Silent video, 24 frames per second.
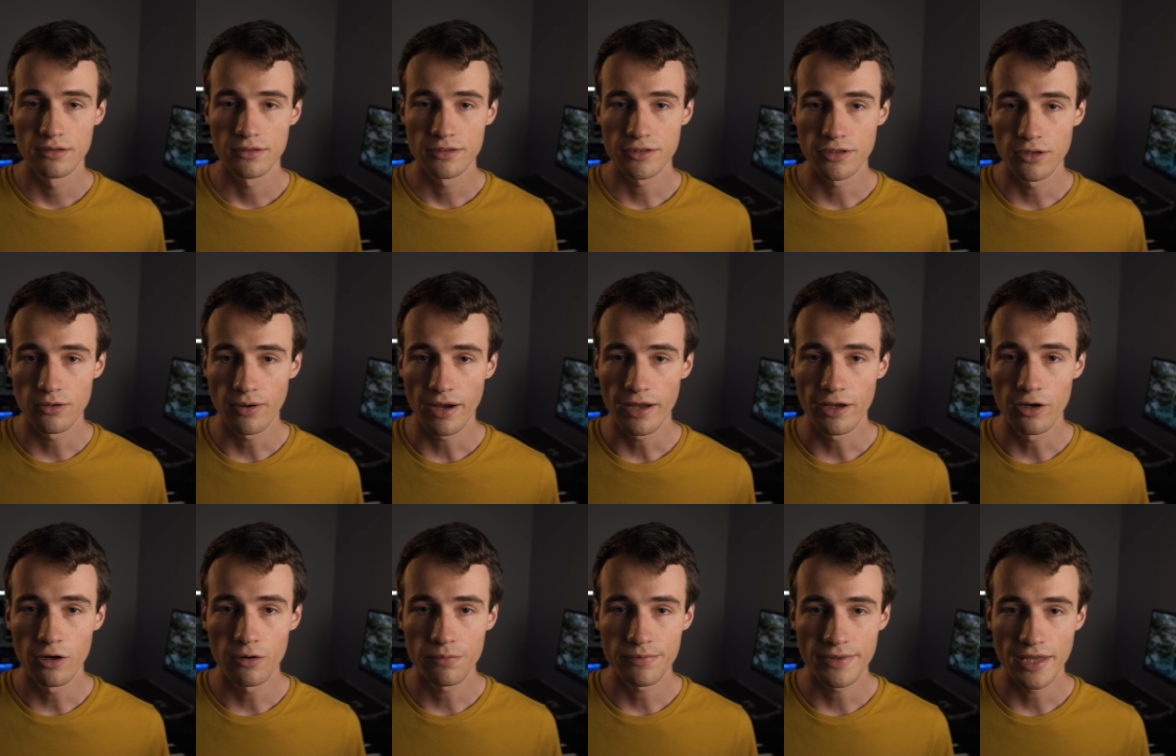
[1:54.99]
So I
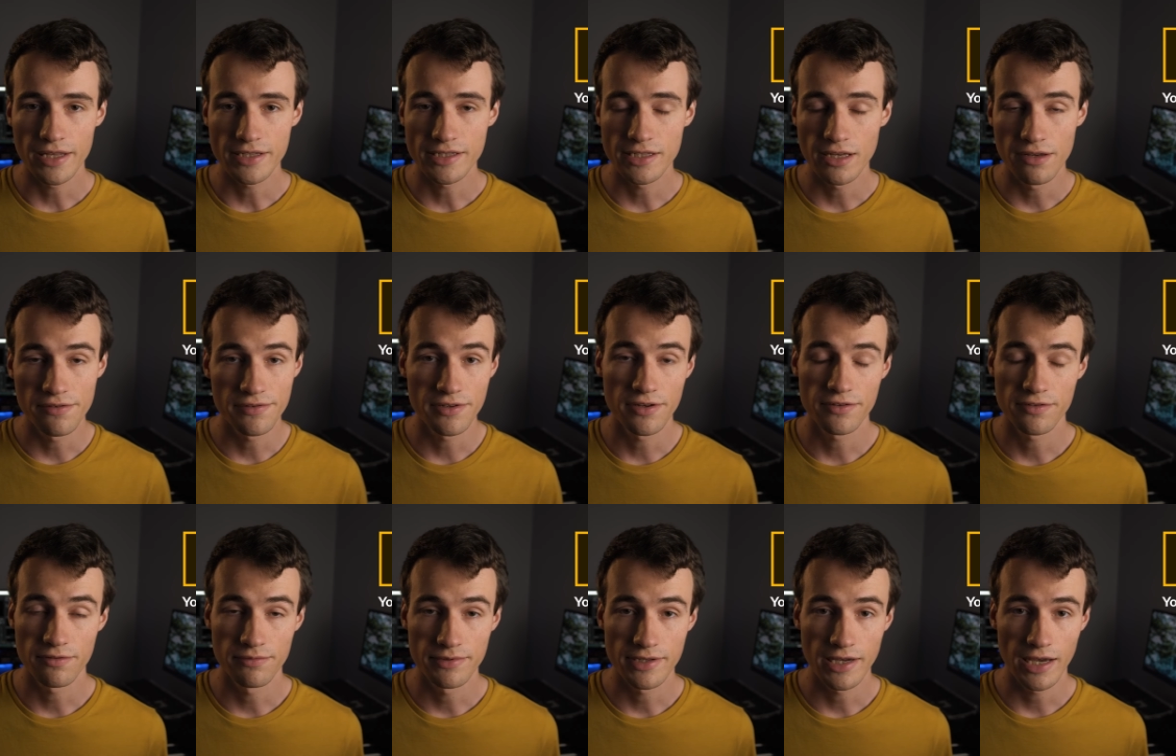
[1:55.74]
hope that saves you
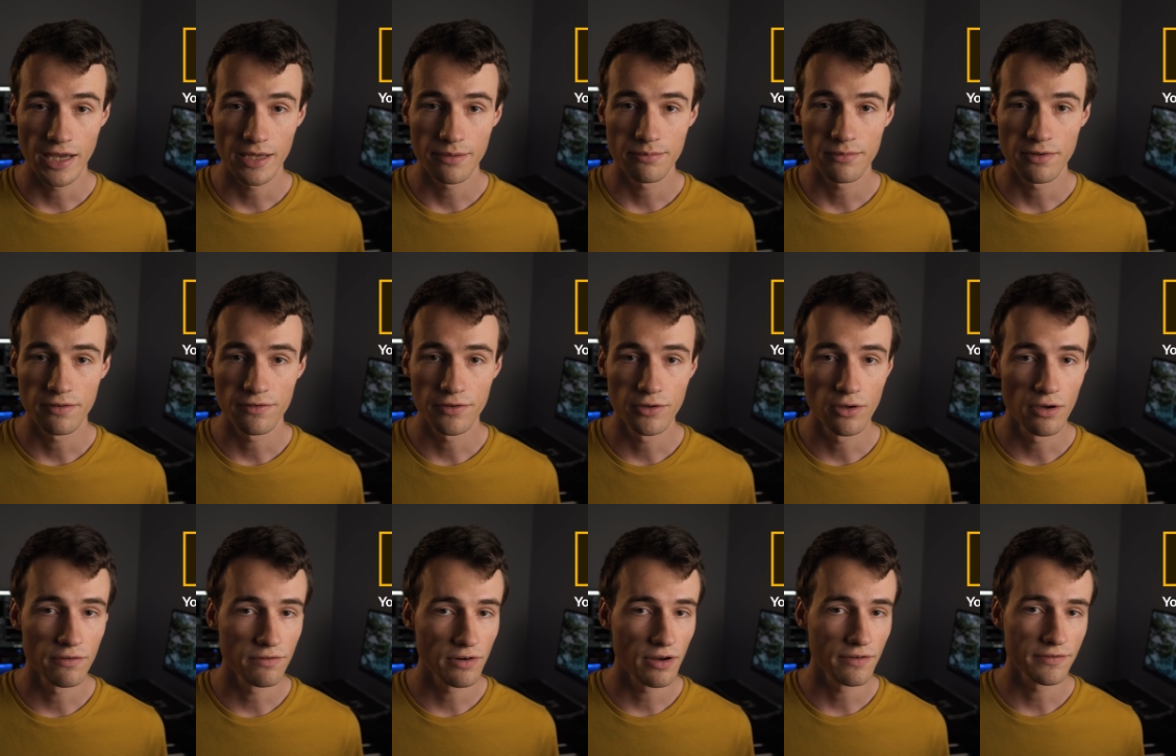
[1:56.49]
some time if
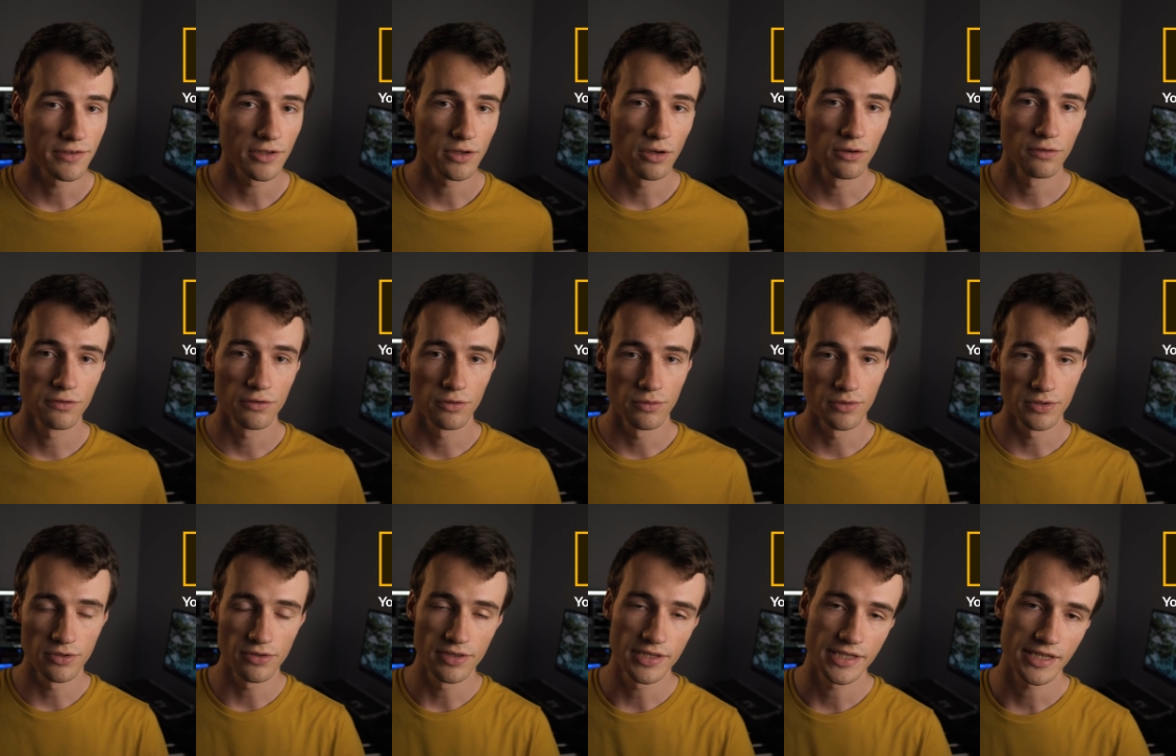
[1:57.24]
you ever have to go through
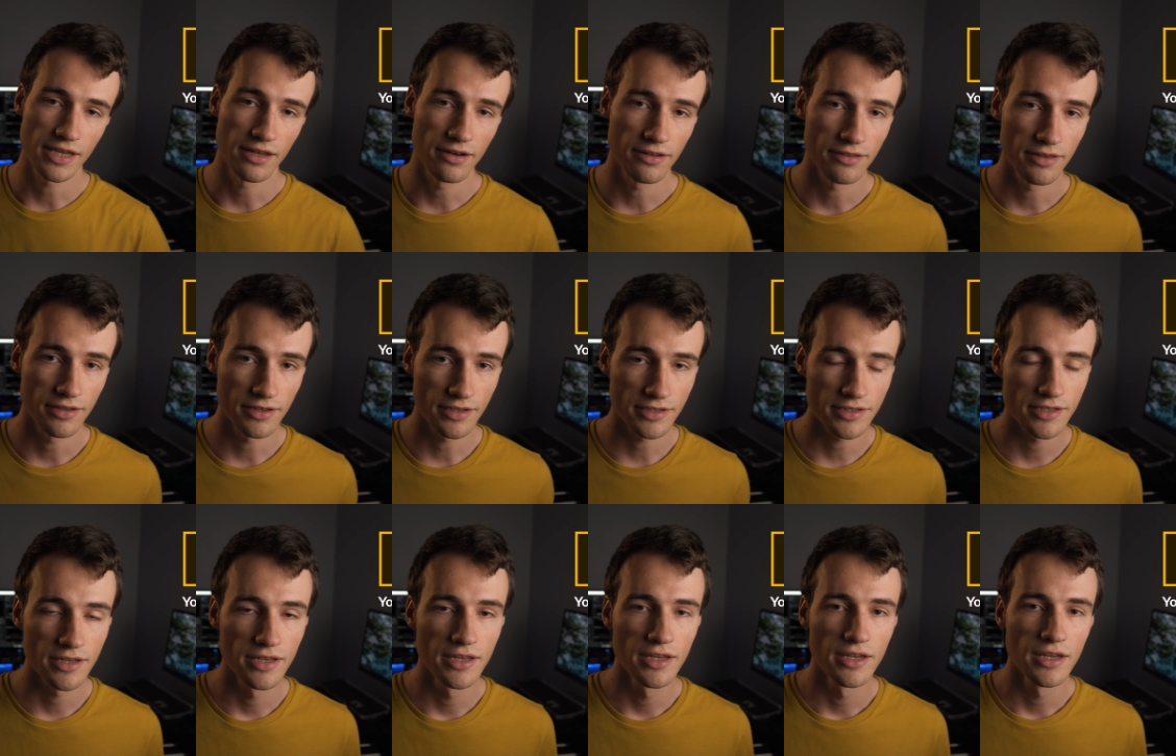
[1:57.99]
and do these kind of
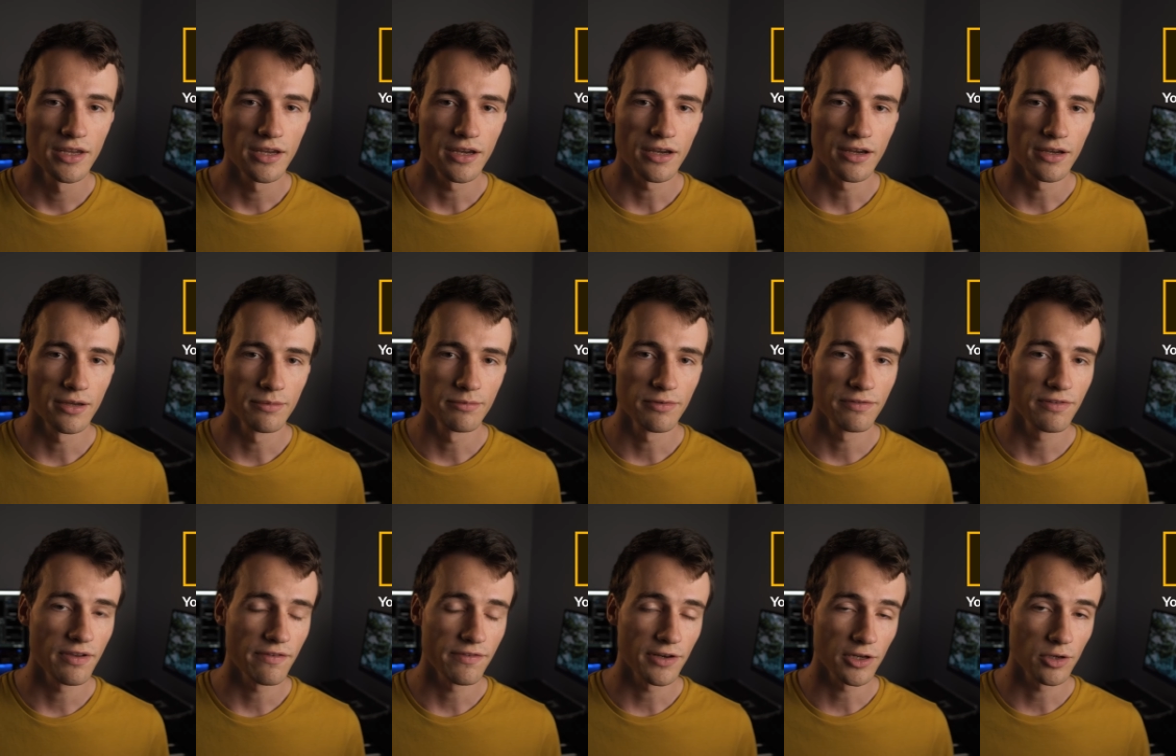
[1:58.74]
things. Um,
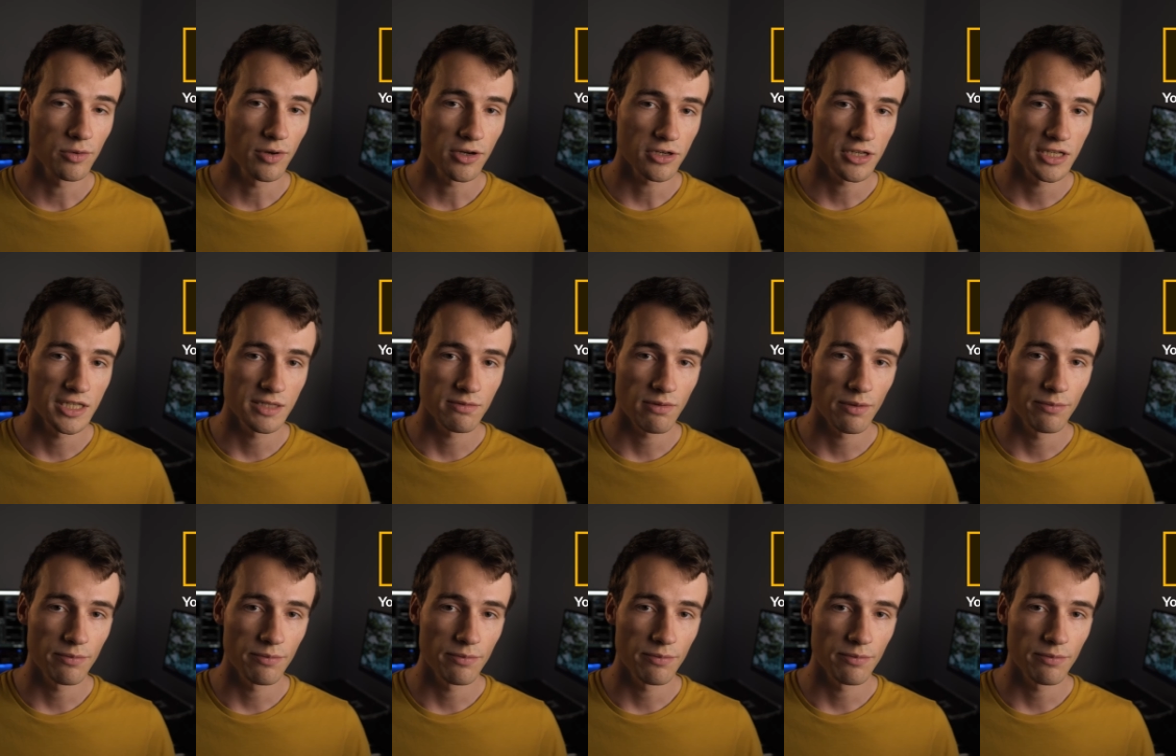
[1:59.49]
if you have any questions